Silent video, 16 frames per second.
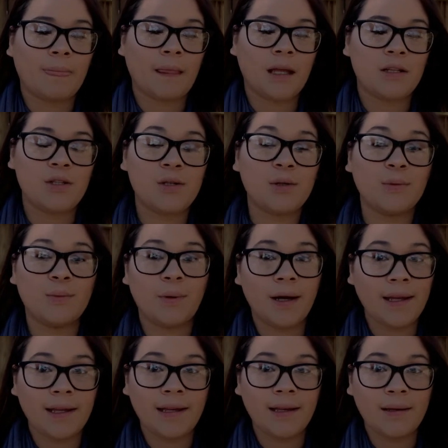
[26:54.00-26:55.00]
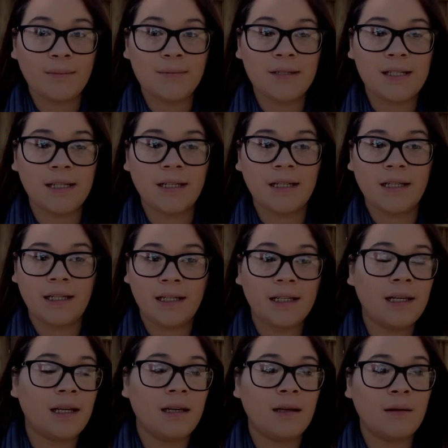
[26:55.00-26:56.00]
to want him, to need
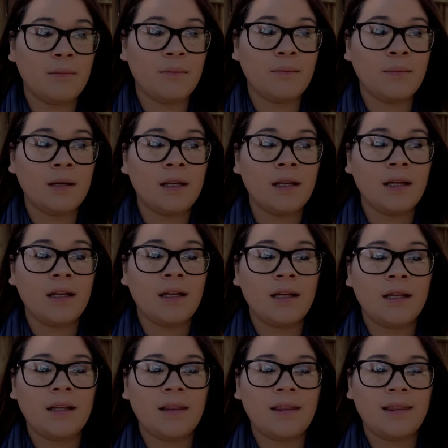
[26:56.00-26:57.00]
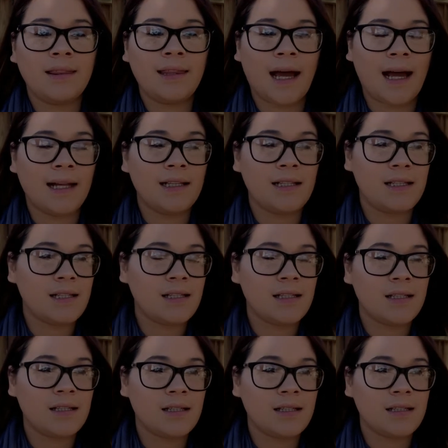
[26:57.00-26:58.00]
him, that's
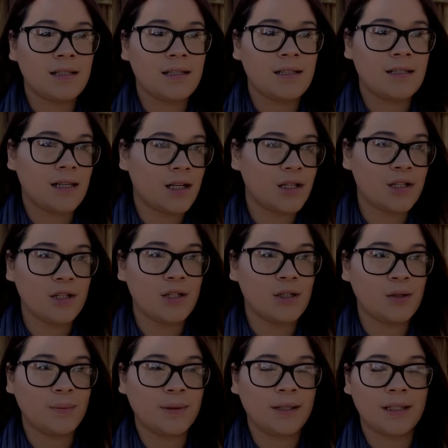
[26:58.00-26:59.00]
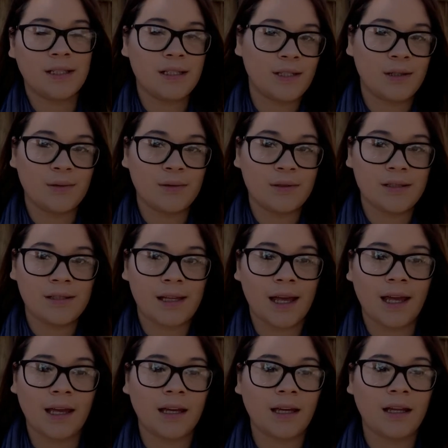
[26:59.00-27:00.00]
such a stupid excuse.
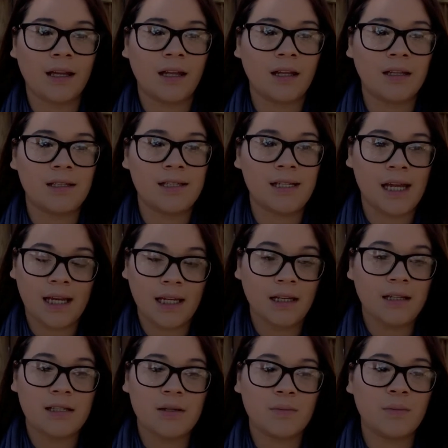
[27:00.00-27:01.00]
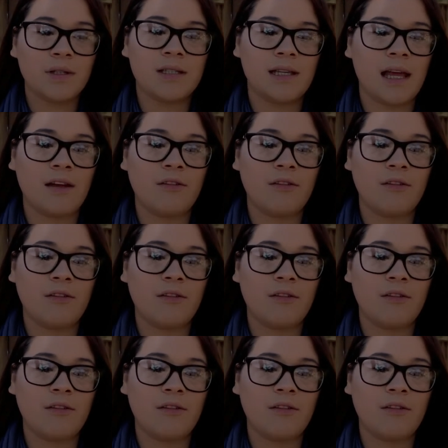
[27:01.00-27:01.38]
Like, taking someone's life